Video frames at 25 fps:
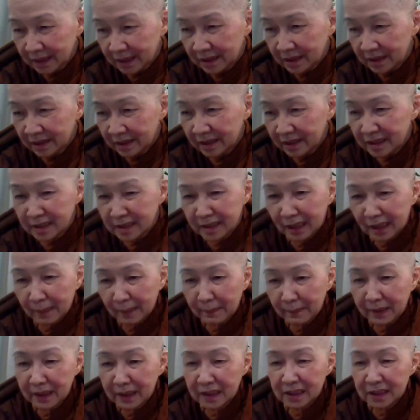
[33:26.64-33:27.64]
This
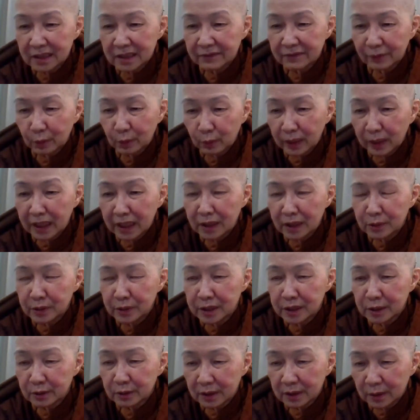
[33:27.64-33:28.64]
Dhamma is for one who
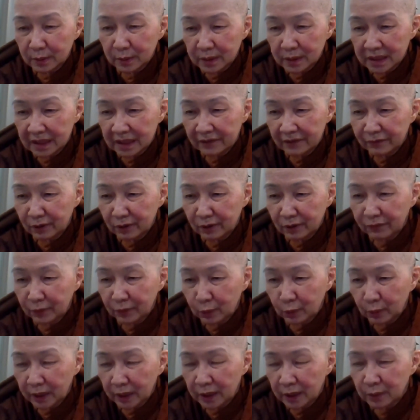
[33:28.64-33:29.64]
is reclusive, not
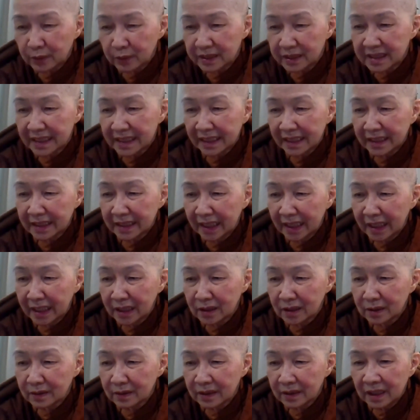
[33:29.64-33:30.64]
for one who is
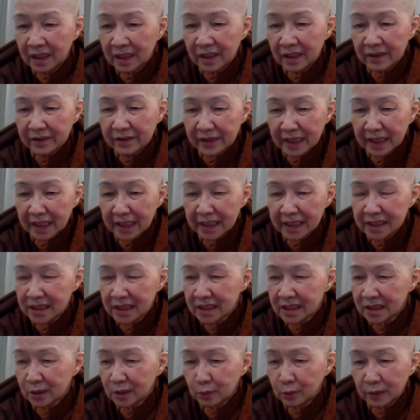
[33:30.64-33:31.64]
entangled.
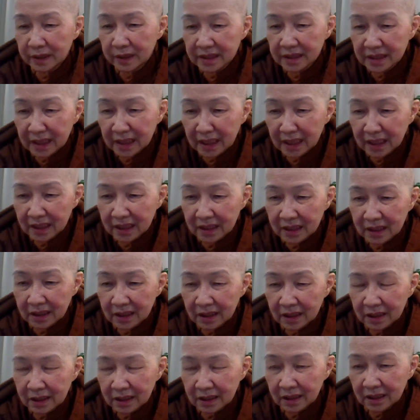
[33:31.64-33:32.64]
Thus it was said.
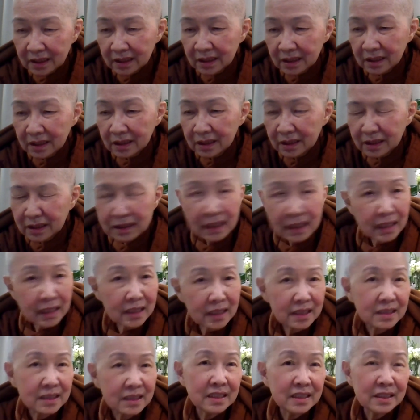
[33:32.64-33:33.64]

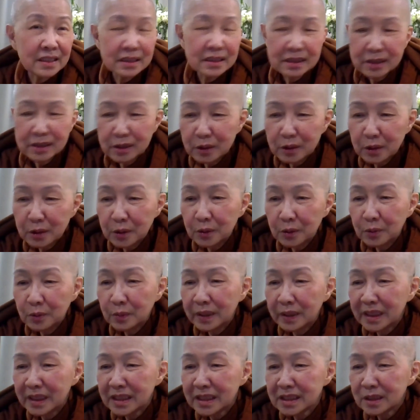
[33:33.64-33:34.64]
Okay, so
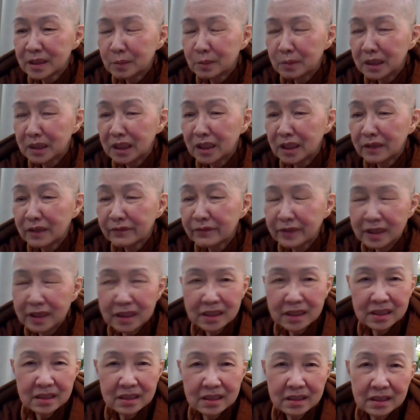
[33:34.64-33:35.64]
what is the meaning of
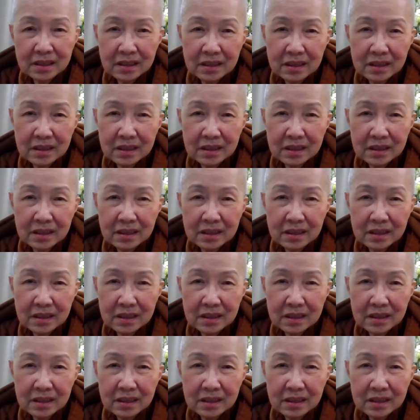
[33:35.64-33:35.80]
this